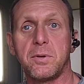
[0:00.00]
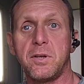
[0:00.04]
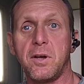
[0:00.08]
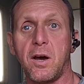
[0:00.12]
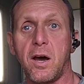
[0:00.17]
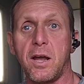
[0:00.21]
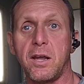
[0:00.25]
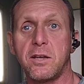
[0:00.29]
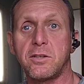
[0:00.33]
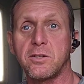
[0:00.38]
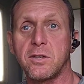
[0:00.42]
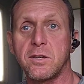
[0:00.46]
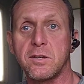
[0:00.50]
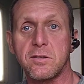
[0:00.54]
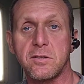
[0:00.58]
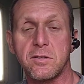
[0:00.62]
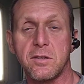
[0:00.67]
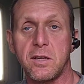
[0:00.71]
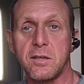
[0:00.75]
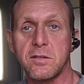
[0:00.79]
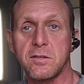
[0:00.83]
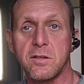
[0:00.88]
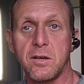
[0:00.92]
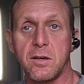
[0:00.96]
Podiatrists,
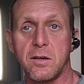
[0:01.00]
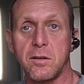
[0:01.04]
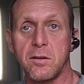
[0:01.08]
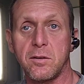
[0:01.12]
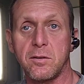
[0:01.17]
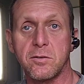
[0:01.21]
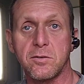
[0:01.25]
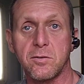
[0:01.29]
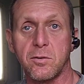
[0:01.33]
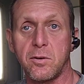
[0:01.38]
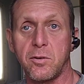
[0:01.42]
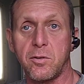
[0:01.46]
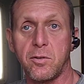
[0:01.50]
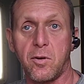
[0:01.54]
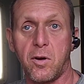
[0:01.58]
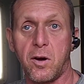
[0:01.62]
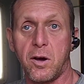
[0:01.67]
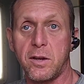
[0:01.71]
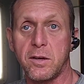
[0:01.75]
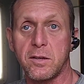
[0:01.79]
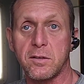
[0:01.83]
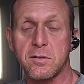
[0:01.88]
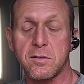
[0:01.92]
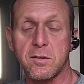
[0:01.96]
they sell those
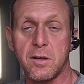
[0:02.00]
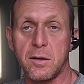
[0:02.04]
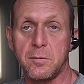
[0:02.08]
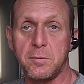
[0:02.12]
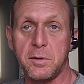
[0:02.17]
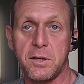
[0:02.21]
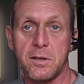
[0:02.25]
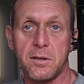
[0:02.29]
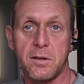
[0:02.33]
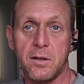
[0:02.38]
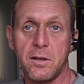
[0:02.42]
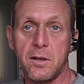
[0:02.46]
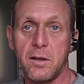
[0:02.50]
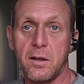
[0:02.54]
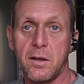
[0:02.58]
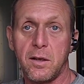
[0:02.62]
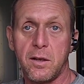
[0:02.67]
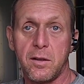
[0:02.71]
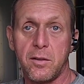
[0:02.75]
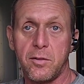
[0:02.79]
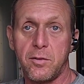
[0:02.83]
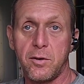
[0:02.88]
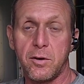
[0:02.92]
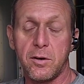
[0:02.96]
orthotics. I mean,
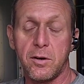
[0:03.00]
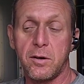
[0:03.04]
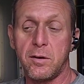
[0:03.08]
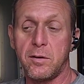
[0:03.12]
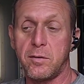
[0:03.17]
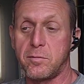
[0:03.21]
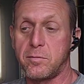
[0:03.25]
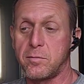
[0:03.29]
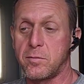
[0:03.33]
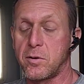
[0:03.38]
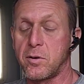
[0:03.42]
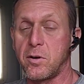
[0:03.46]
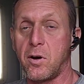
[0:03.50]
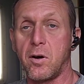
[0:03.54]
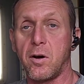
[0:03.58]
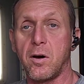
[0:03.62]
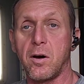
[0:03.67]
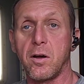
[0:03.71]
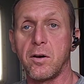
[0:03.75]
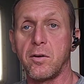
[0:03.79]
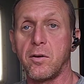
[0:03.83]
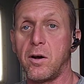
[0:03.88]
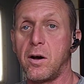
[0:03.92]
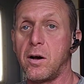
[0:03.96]
they're a
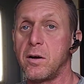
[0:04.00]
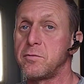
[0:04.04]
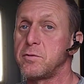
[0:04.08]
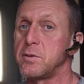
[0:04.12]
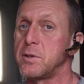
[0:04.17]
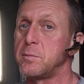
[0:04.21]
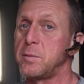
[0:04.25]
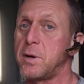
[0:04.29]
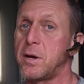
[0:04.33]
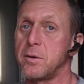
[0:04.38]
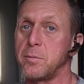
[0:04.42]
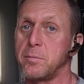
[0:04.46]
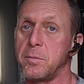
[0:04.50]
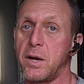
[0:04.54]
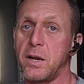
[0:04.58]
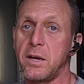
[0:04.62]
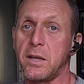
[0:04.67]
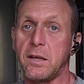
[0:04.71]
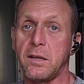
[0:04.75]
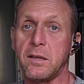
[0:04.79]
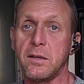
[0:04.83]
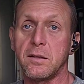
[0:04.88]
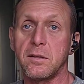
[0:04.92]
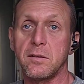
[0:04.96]
god awful amount of
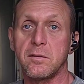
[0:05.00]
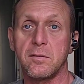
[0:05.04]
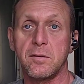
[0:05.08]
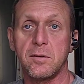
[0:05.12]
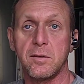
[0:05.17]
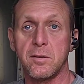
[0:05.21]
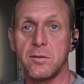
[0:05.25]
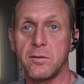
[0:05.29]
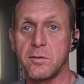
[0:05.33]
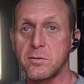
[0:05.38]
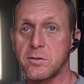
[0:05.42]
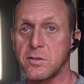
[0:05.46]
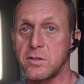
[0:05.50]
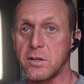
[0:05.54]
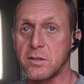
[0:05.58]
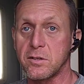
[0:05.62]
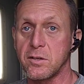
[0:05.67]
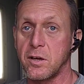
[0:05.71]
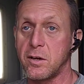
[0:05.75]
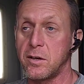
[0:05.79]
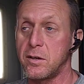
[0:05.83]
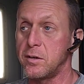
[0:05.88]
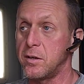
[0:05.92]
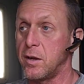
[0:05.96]
money, you know,
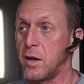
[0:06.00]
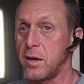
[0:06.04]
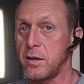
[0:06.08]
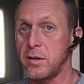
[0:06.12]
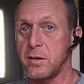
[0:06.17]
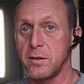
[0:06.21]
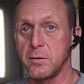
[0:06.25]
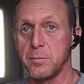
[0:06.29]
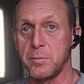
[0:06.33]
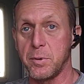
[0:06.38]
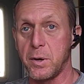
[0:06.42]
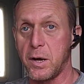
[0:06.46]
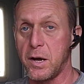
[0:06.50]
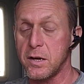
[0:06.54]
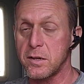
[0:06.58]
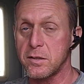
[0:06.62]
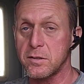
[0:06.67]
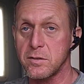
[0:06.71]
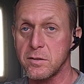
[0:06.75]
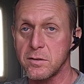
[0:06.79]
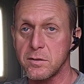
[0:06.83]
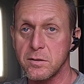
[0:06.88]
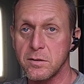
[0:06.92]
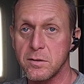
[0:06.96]
$600,
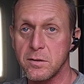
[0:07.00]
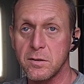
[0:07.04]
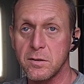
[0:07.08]
$900.